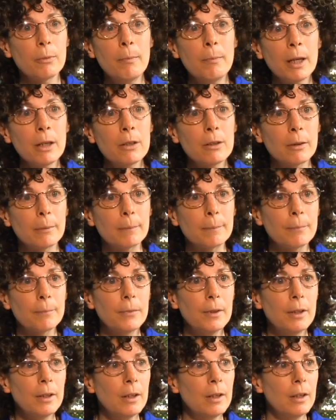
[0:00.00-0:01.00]
Mictum,
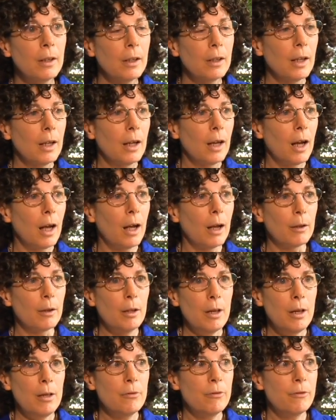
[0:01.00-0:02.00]

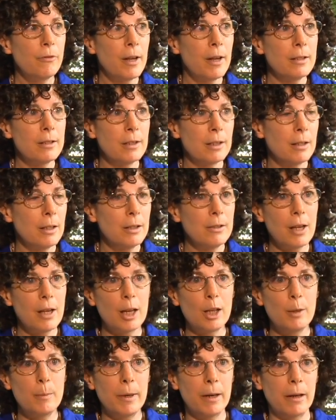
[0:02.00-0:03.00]
inventing the
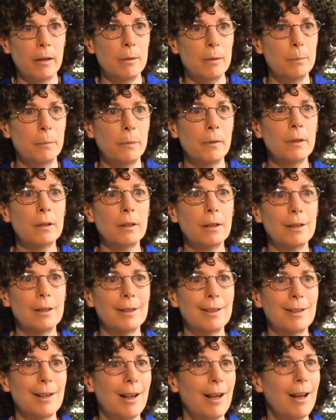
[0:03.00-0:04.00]
teddy bear in Brooklyn,
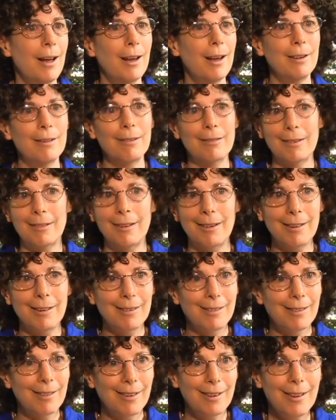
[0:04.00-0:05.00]
and I thought,
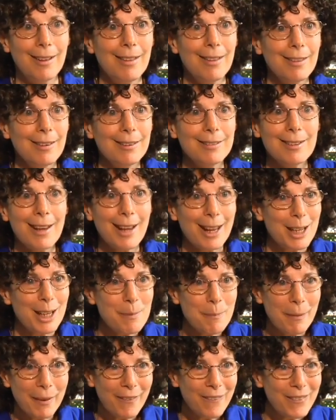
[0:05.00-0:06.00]
the teddy
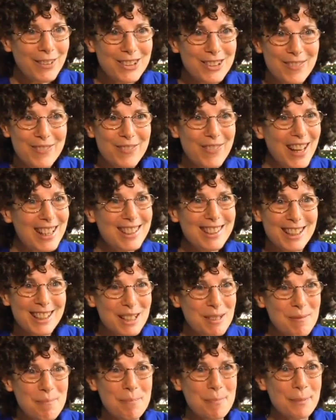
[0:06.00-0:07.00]
bear was invented
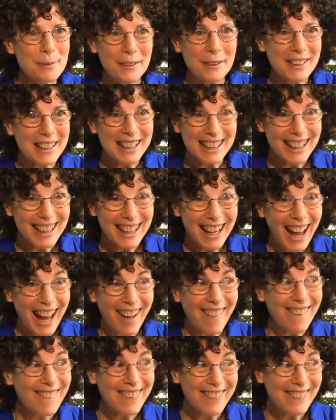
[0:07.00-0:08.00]
in Brooklyn?
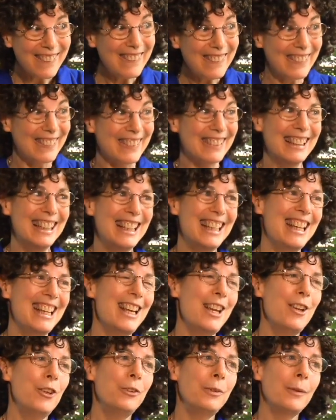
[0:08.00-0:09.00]
How cool.
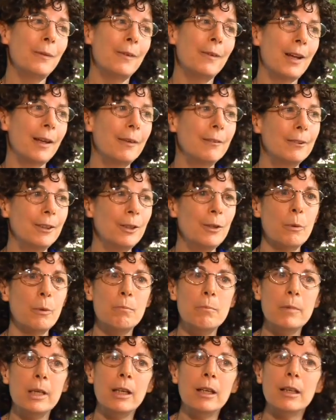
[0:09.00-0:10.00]
So I
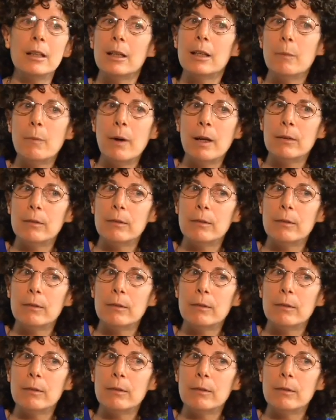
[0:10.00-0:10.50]
immediately went